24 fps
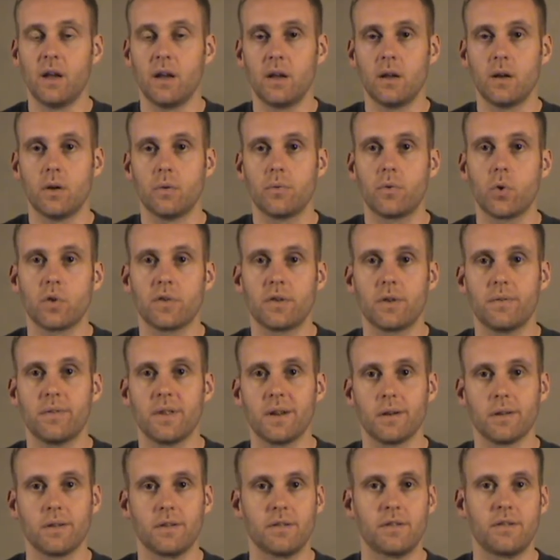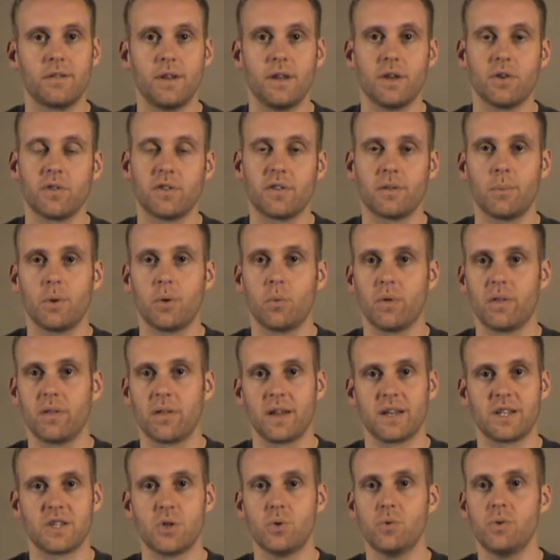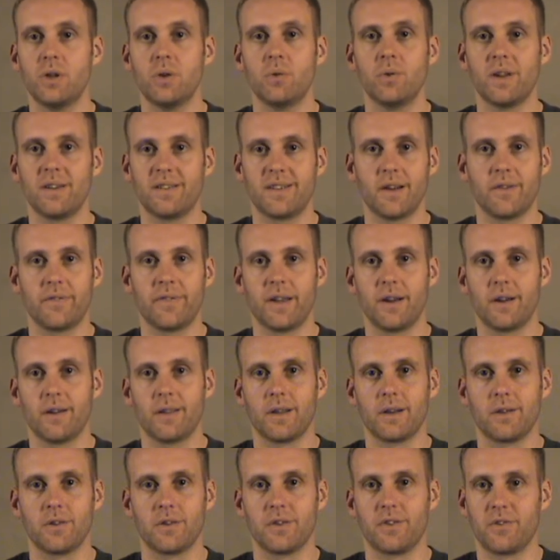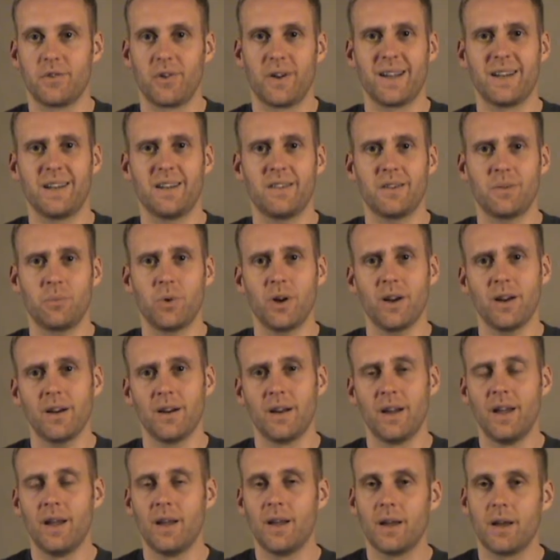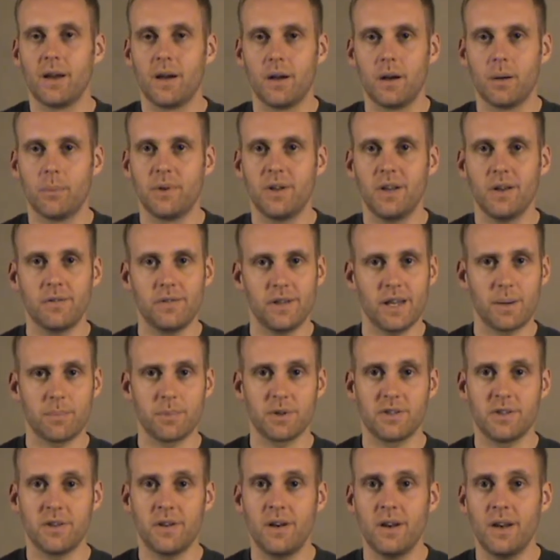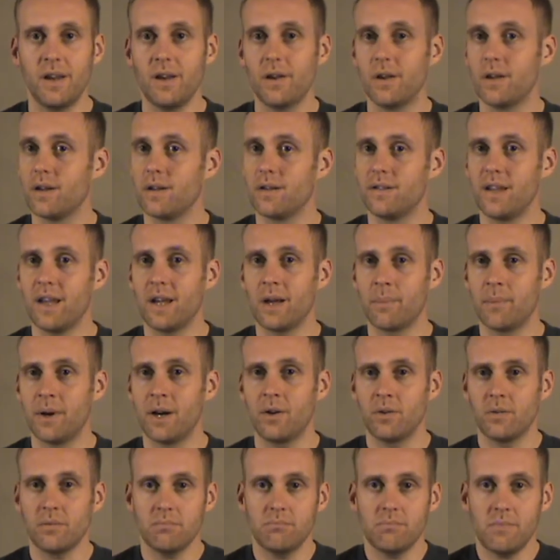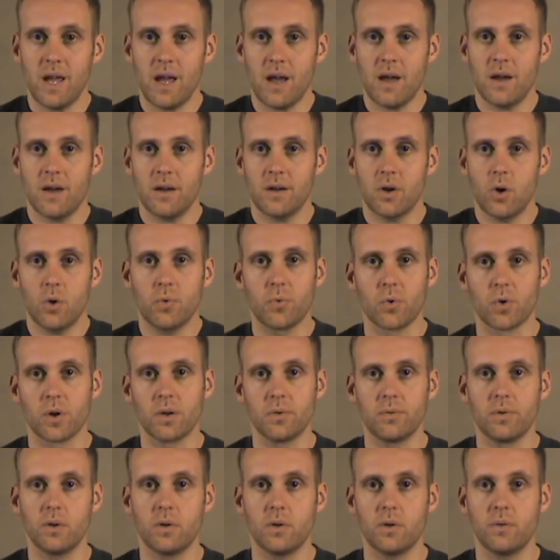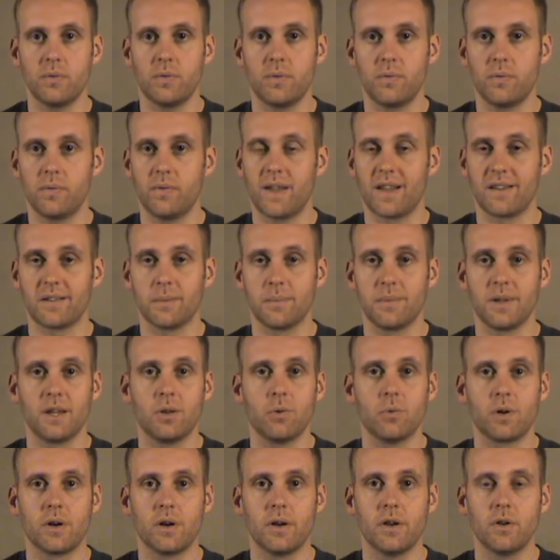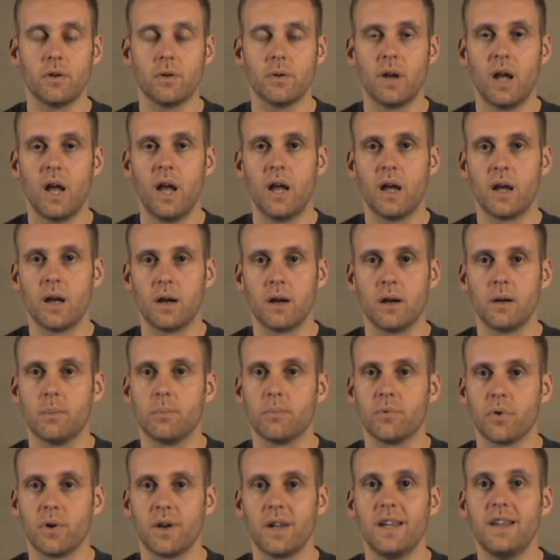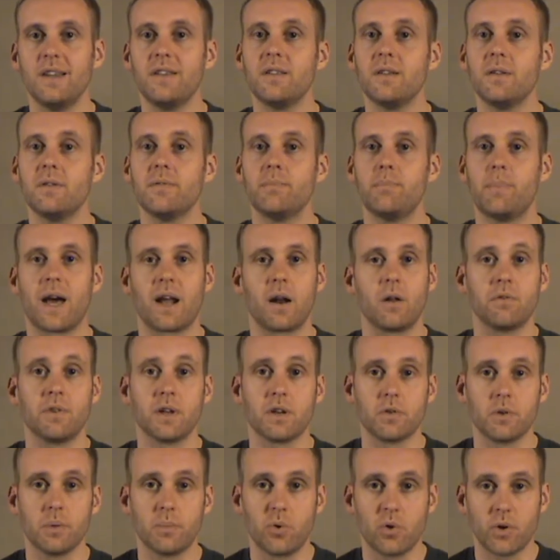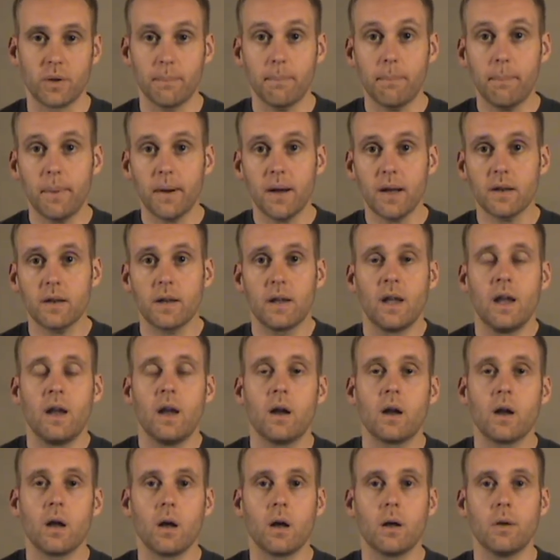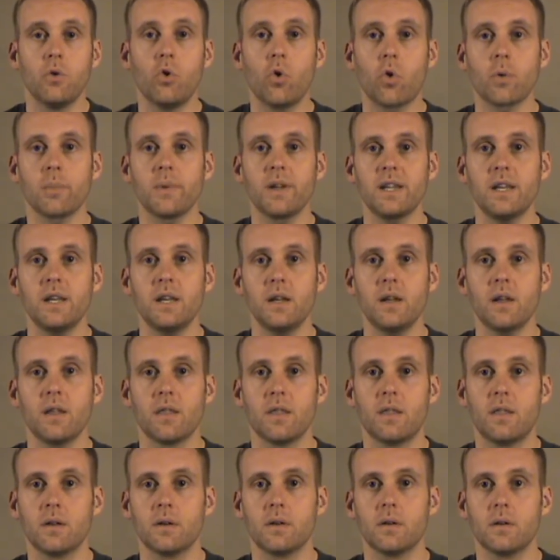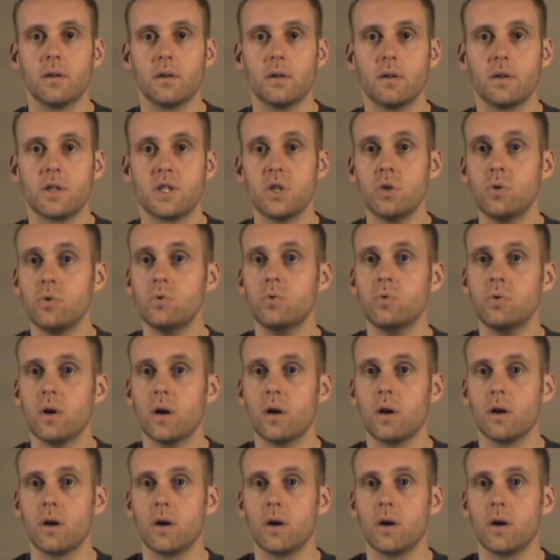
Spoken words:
Of course, if there's someone with like 2 units out there that are just stranded somewhere, and you have the opportunity to take them out, yeah, go for it if that's something you want to do for an easy battle victory point. But normally, the 2